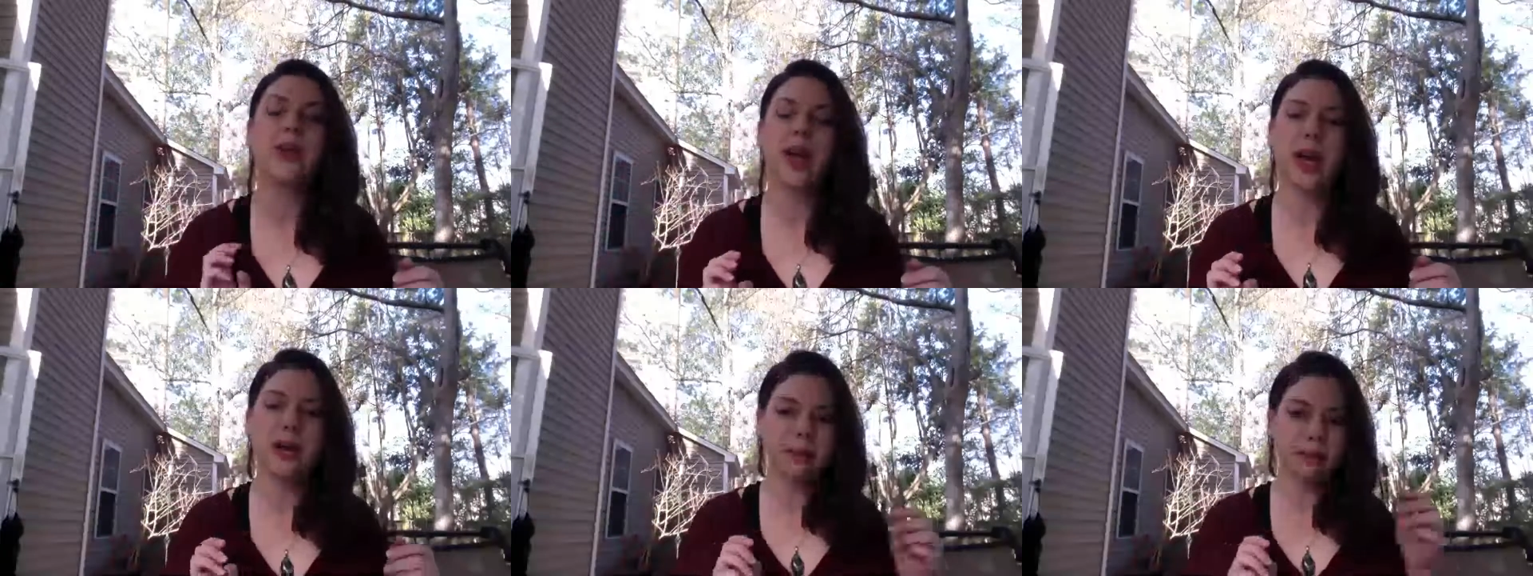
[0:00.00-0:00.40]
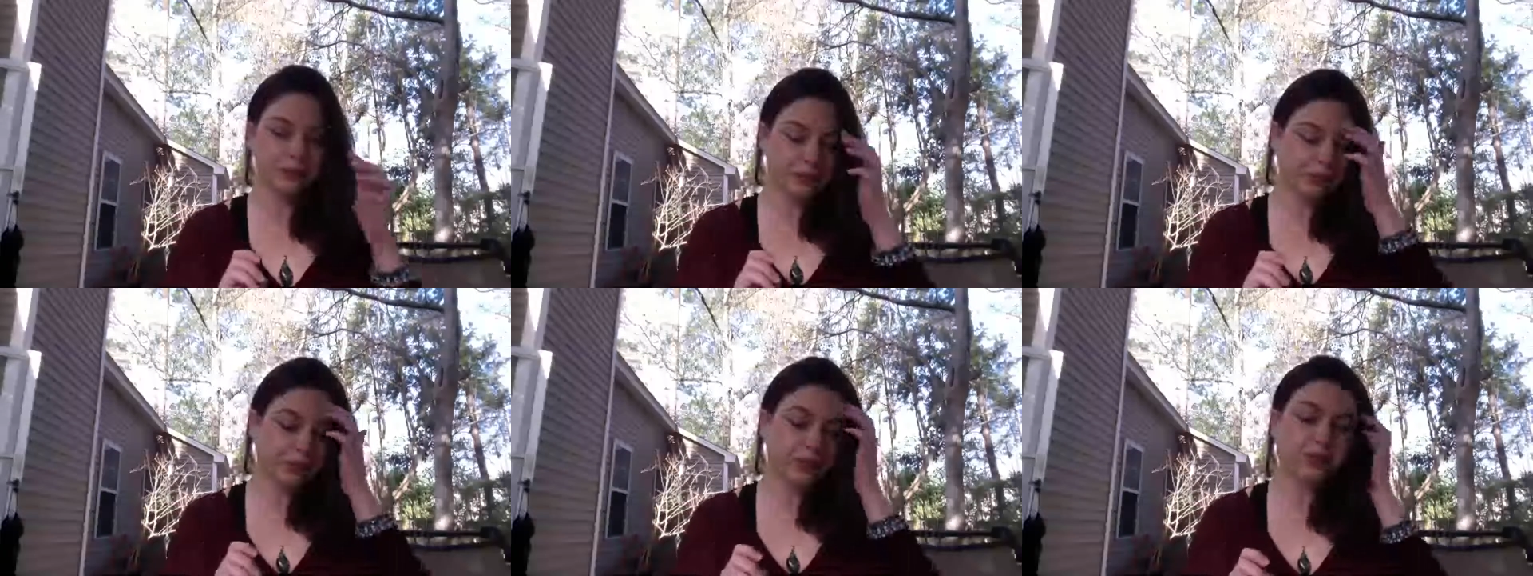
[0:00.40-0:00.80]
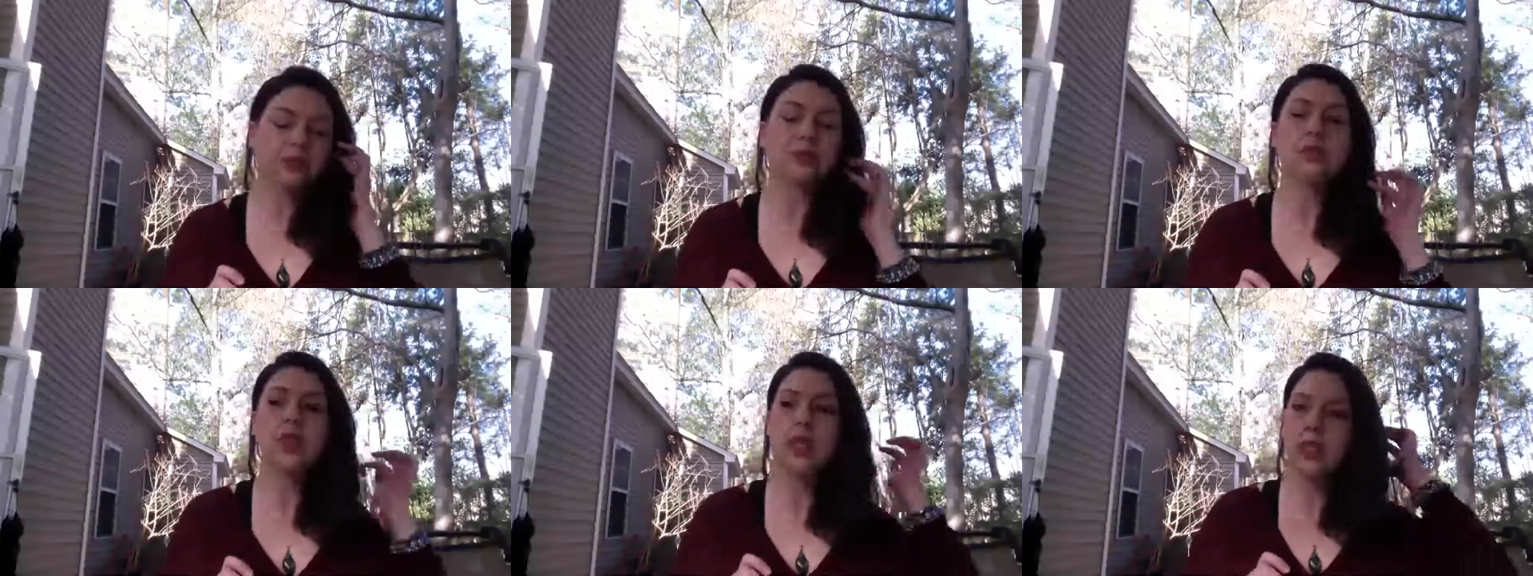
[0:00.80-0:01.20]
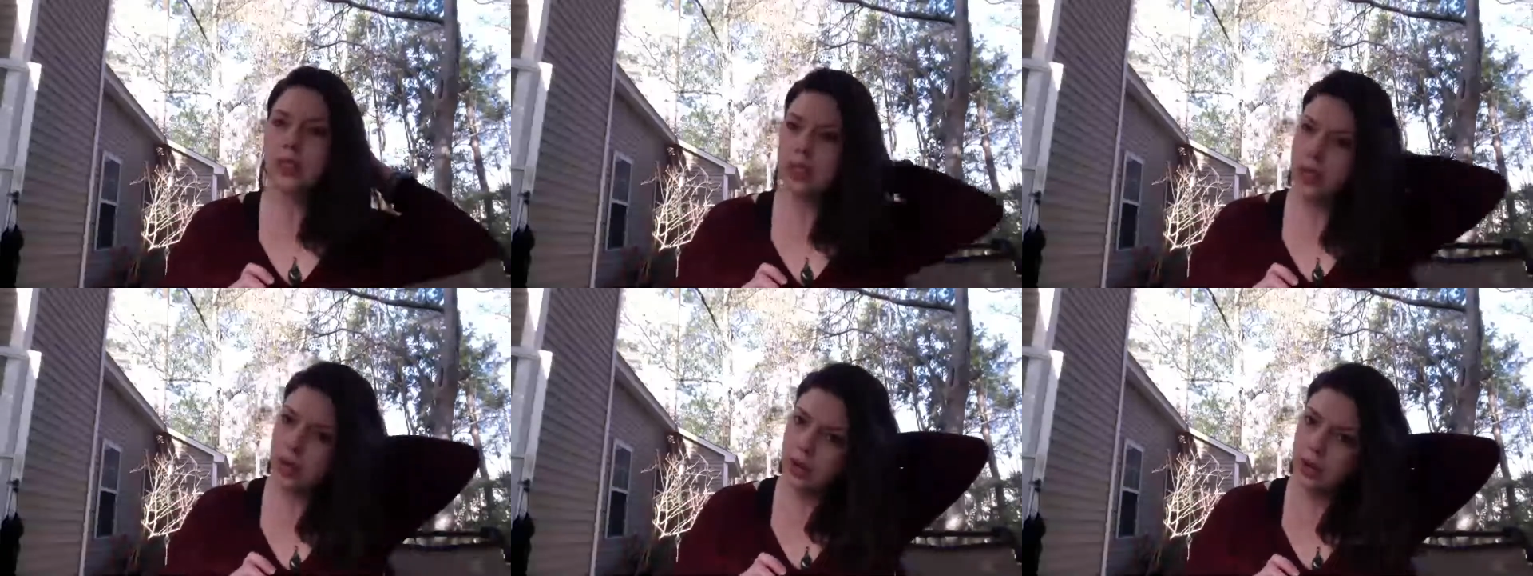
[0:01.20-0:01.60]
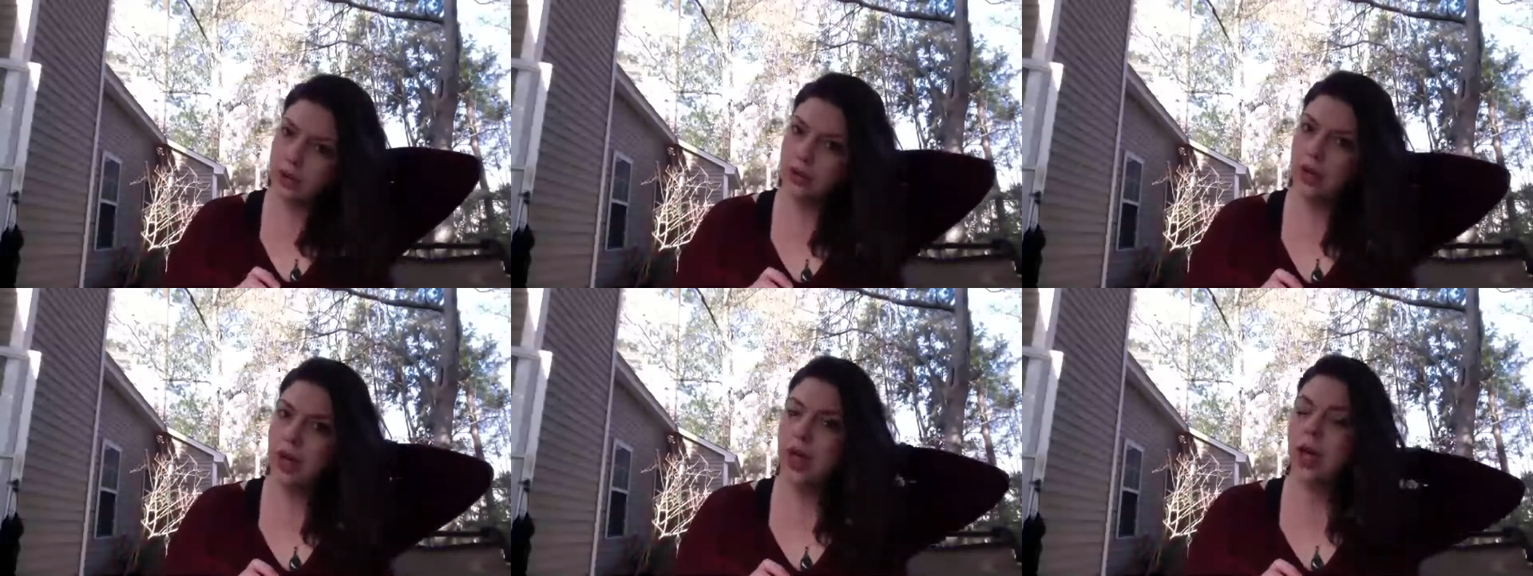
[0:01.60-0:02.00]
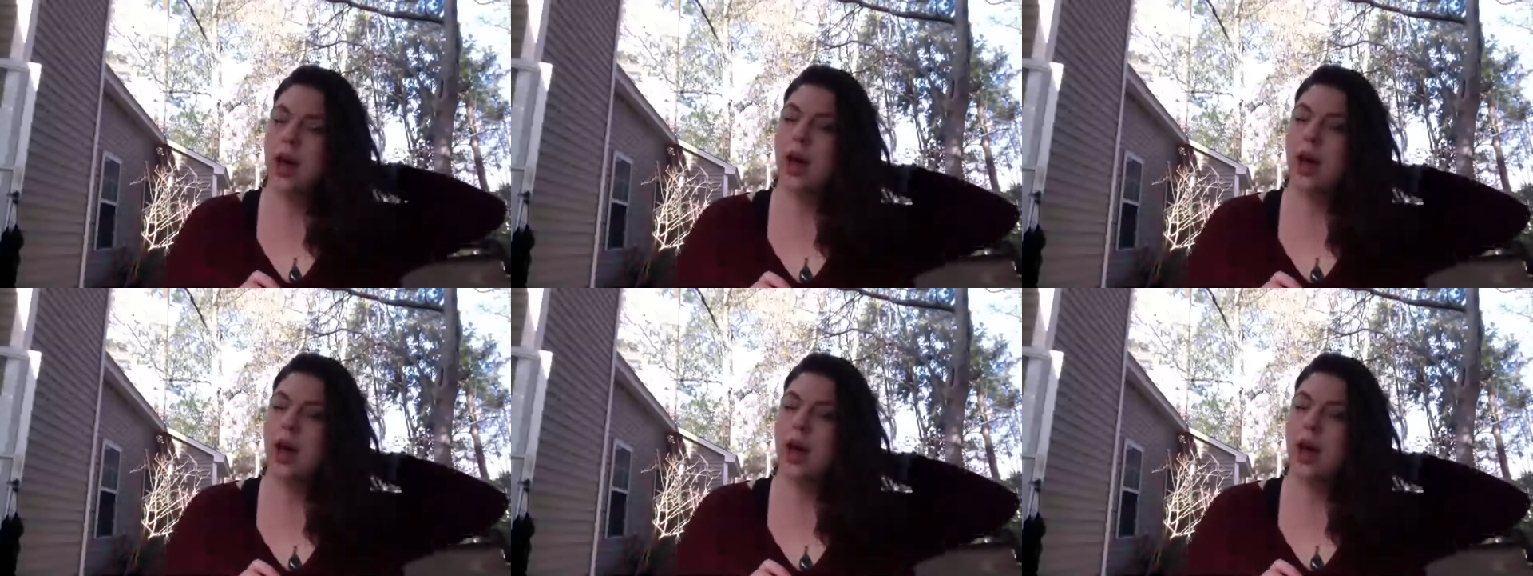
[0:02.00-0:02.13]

okay? So